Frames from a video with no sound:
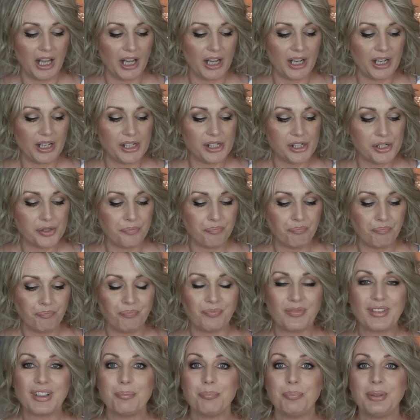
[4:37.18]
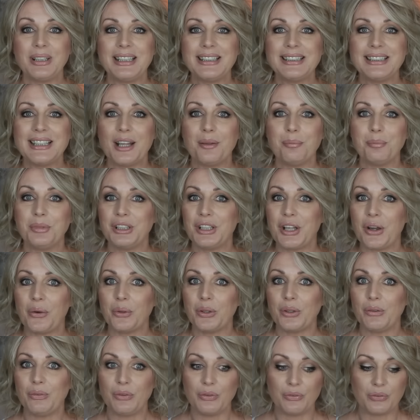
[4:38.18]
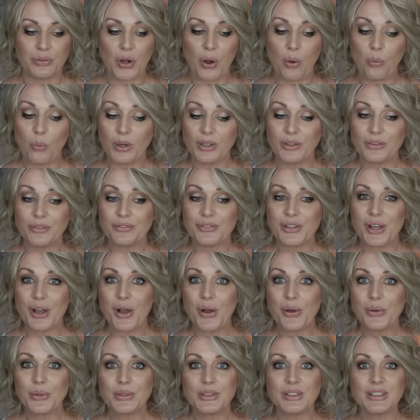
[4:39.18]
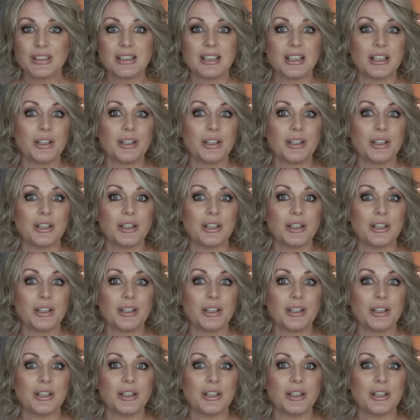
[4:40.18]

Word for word: um, please let me know if you've got one of those